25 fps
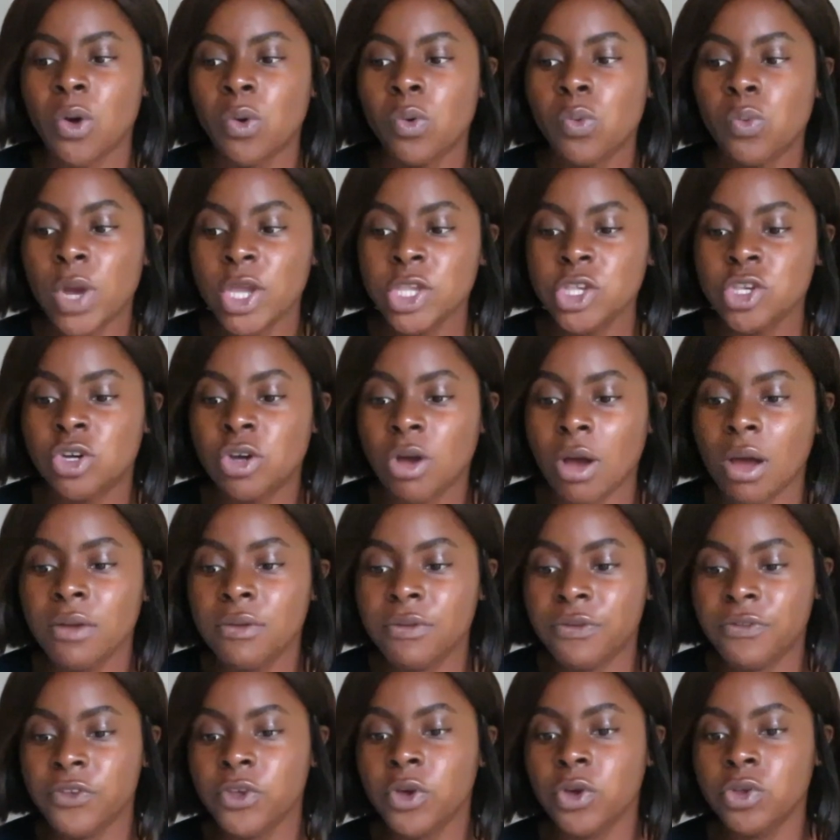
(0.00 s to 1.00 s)
When you
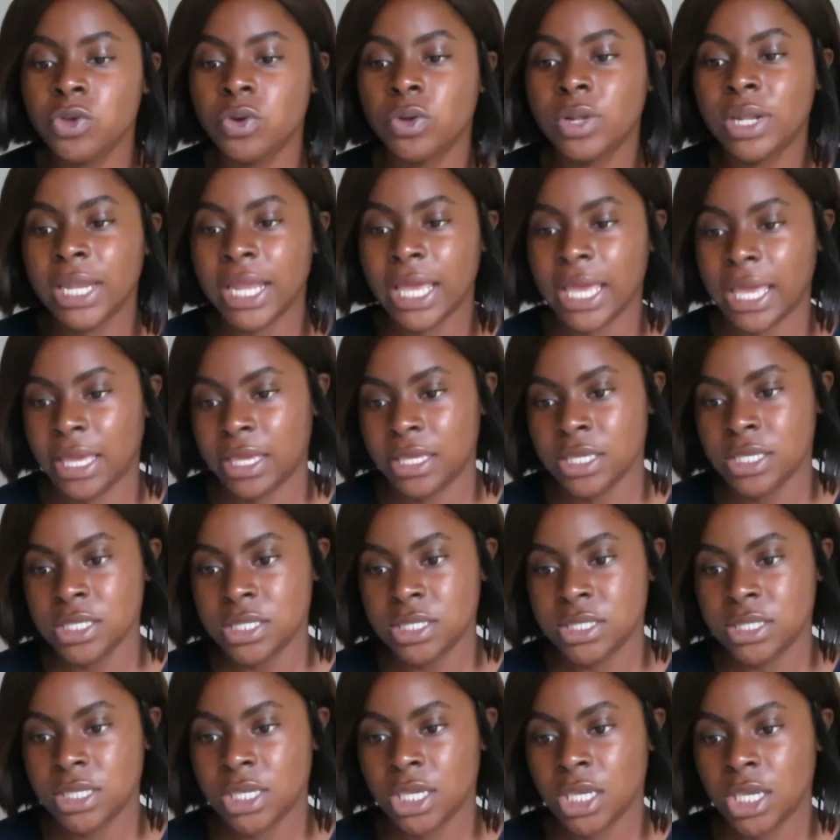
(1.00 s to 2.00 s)
can't feel your
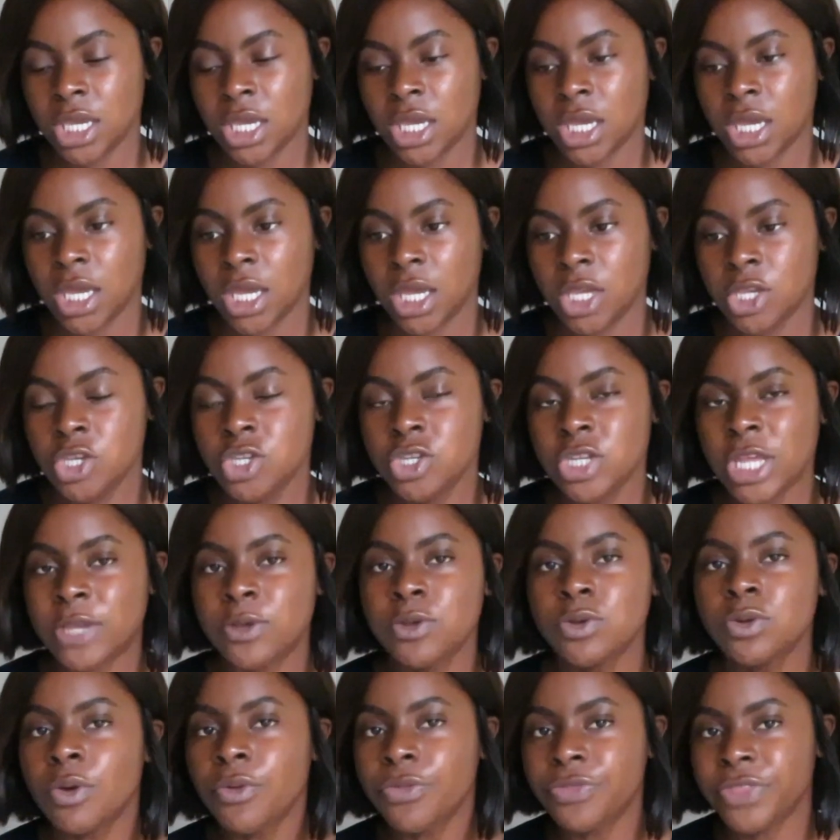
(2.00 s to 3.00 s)
legs, you
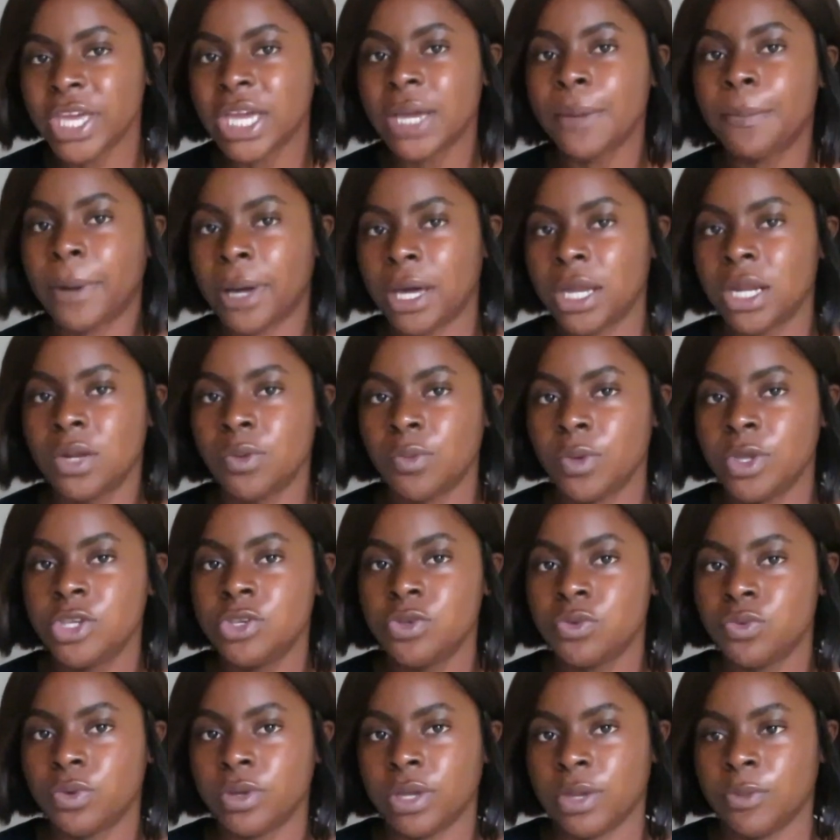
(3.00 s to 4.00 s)
don't think about it when
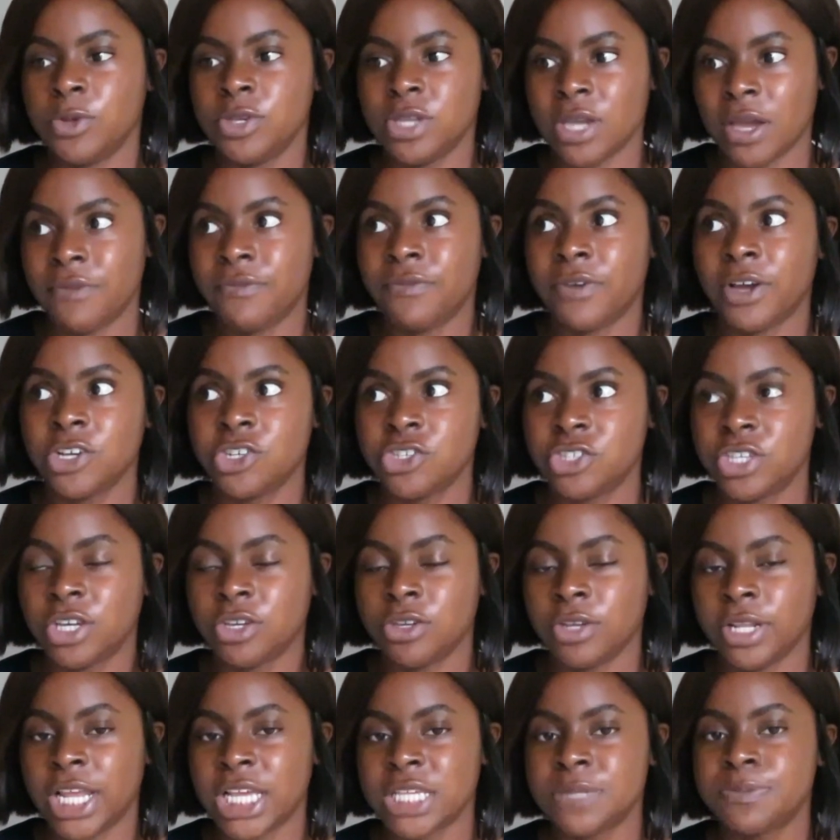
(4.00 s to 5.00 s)
you have functioning
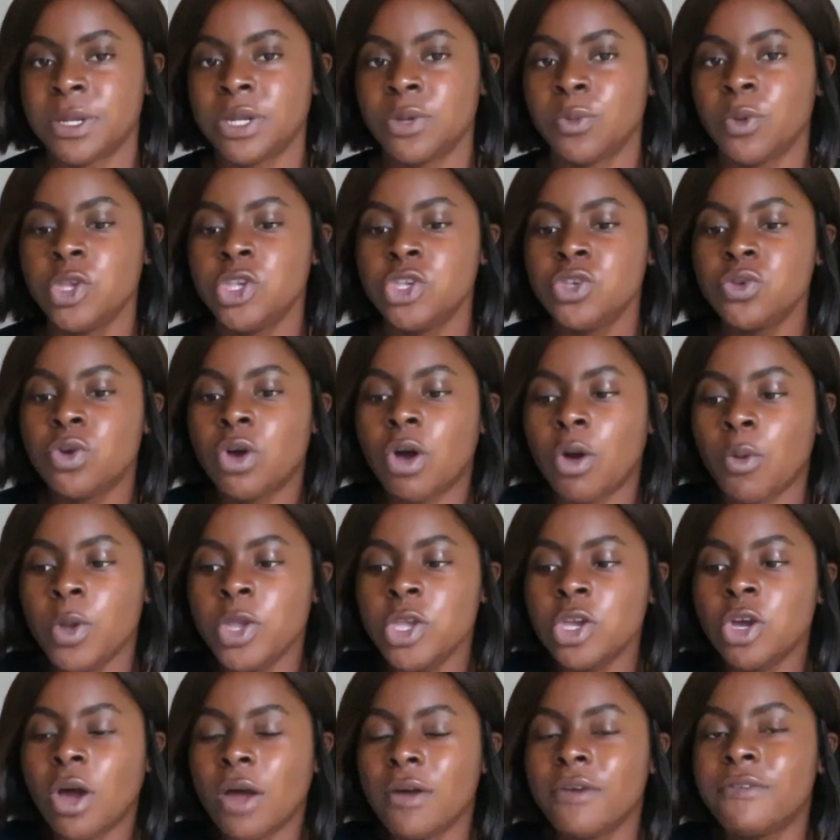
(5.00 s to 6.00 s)
in your legs, but when you
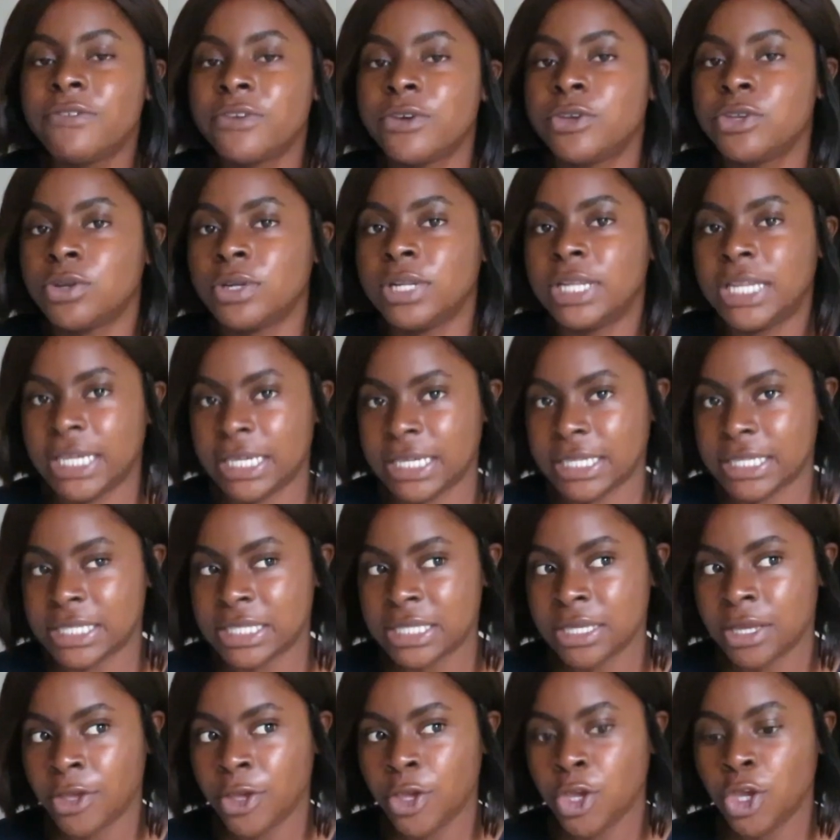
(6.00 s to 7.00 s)
can't feel your
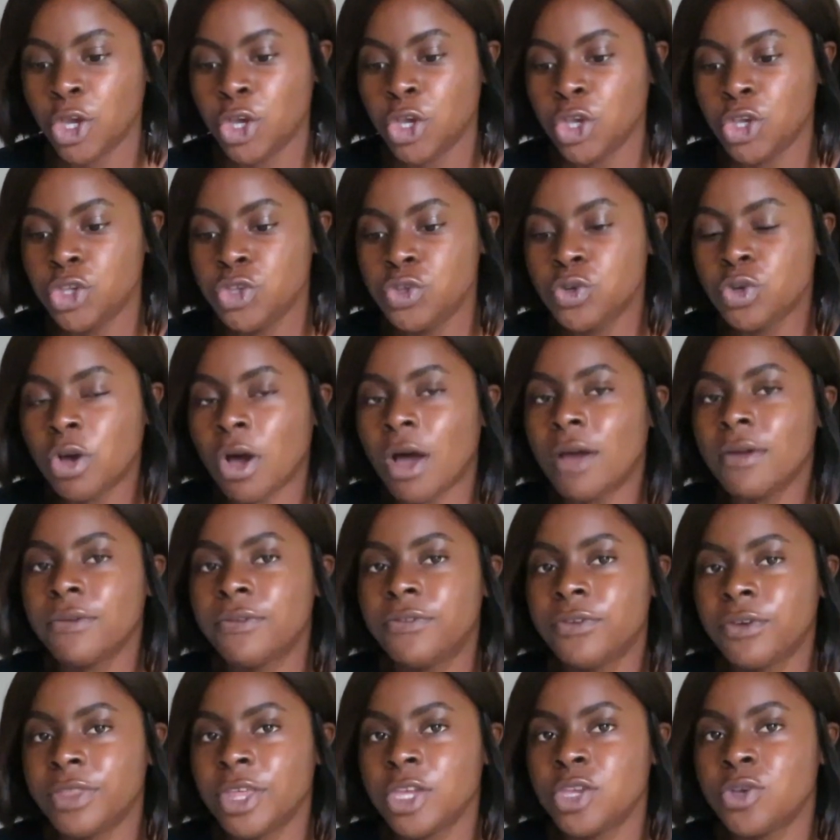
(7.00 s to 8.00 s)
legs, you can't
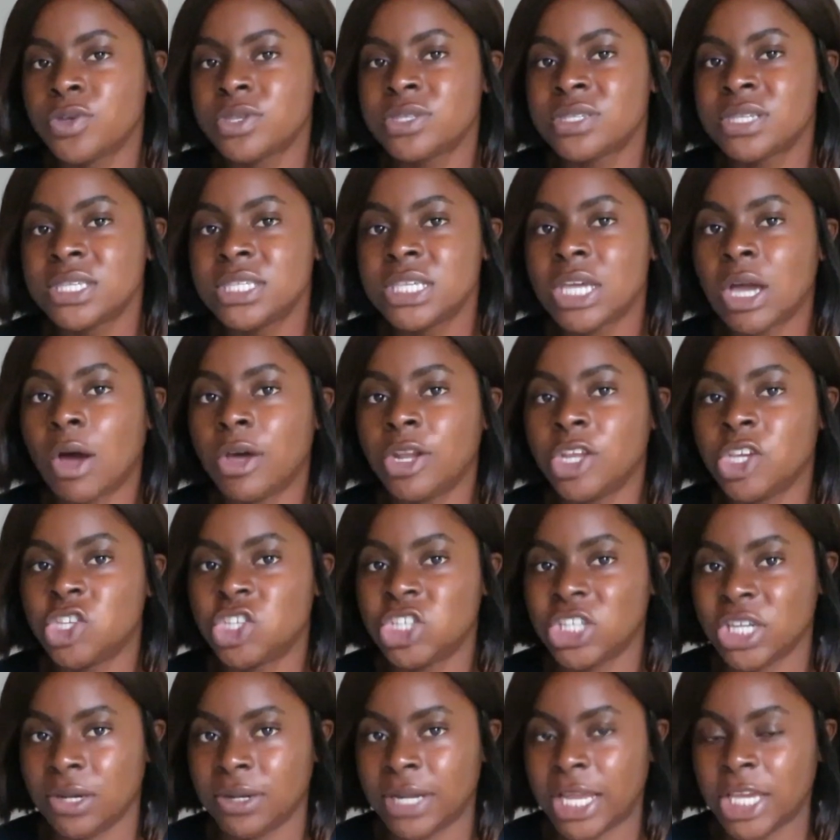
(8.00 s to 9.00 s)
feel that you're sitting on a
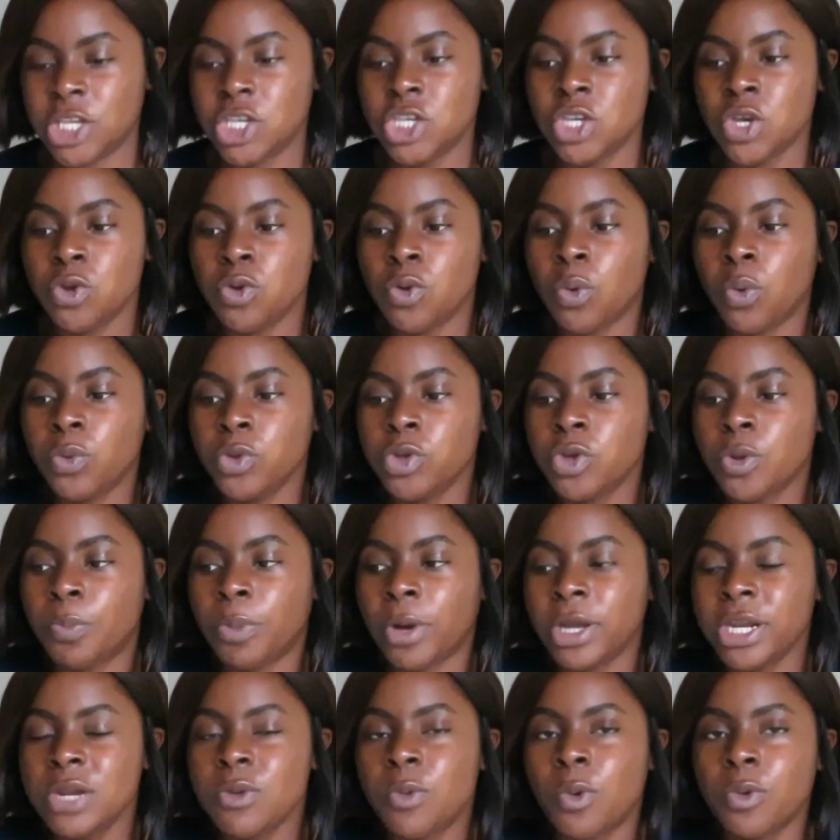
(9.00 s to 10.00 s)
chair. Like your
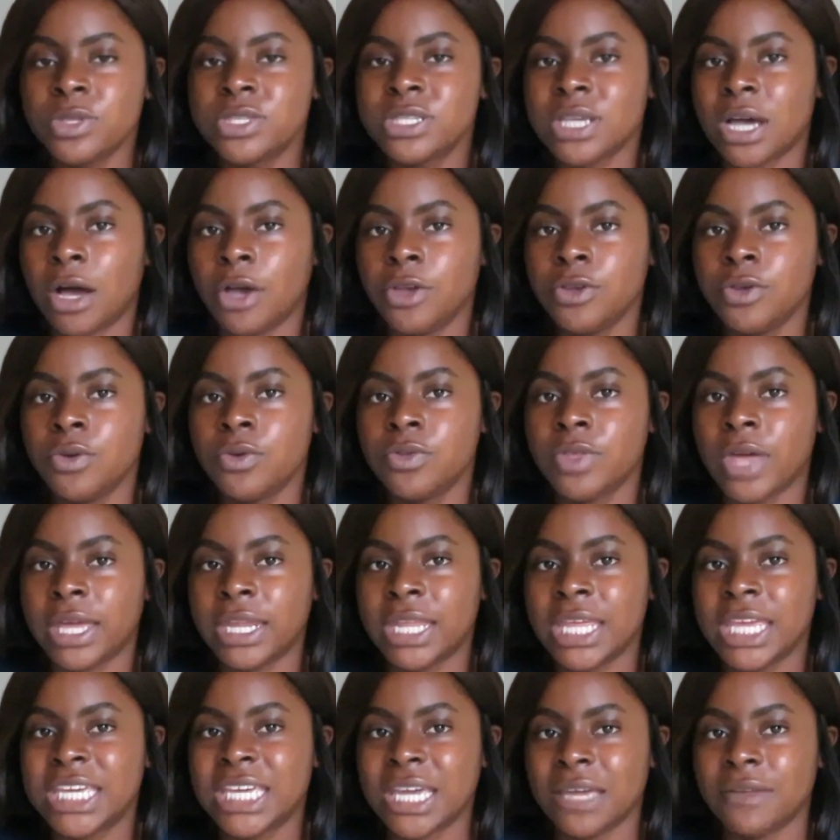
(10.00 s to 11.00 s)
body won't tell you
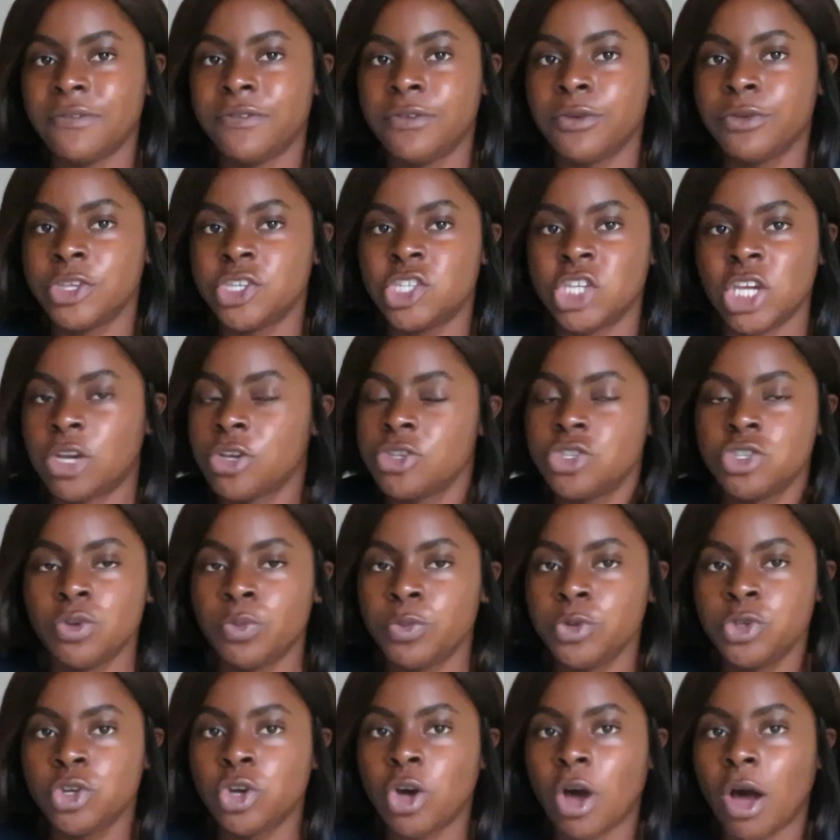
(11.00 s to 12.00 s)
that it can feel the chair, because
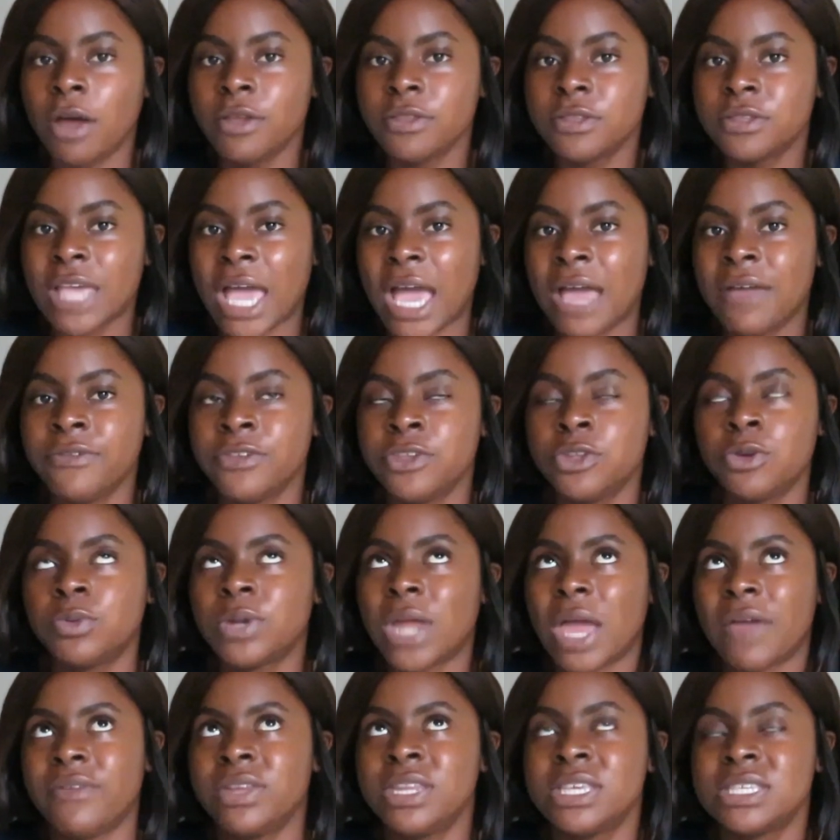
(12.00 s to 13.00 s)
you don't
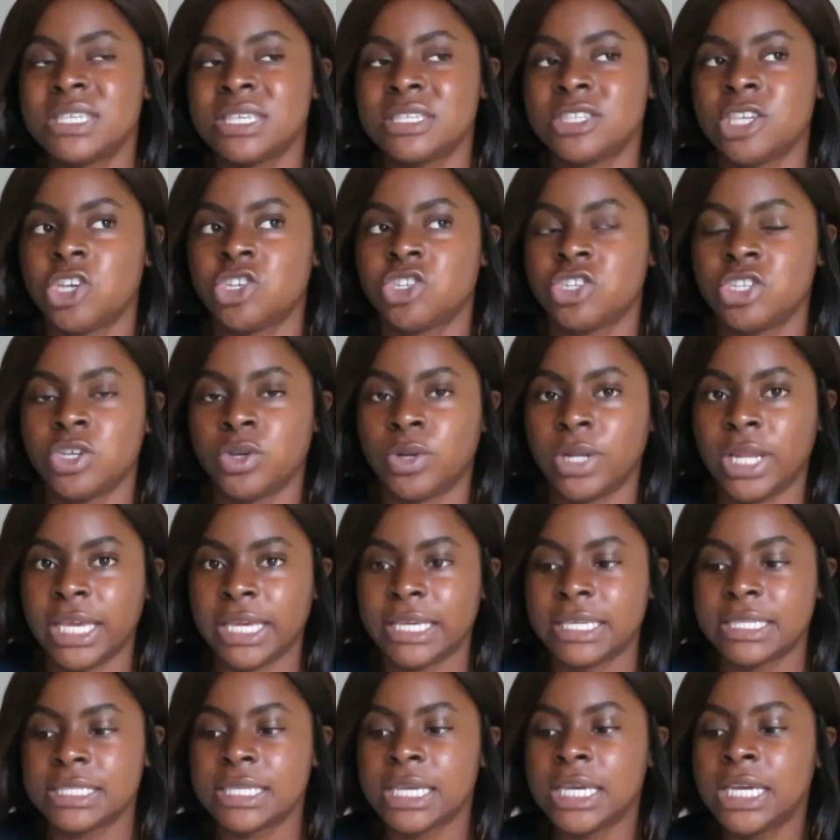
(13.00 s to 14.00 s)
have any sensation in your
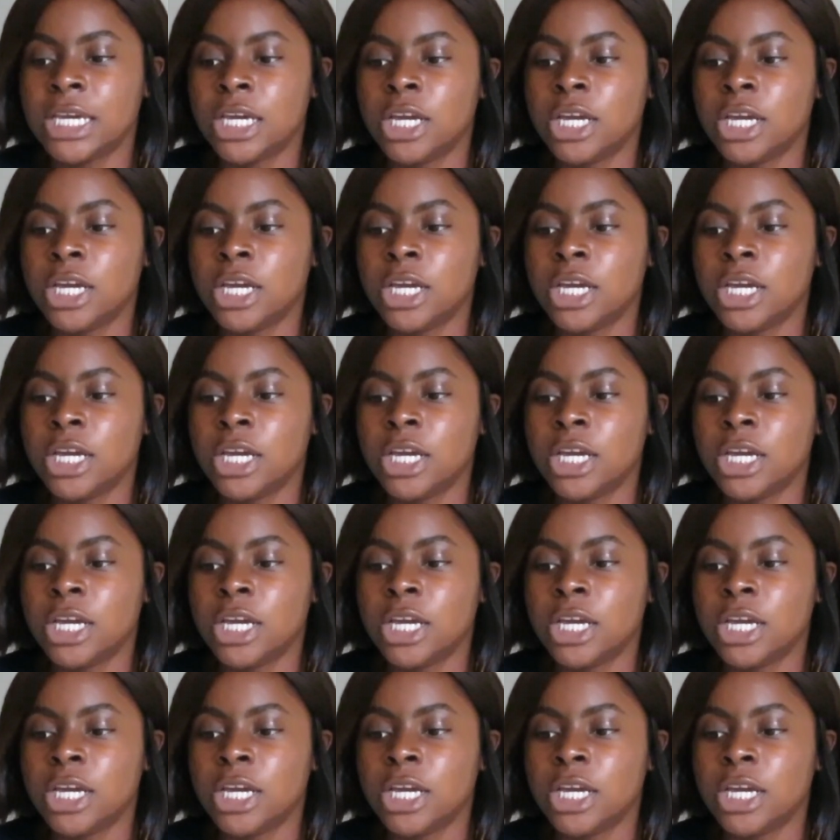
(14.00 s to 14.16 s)
legs.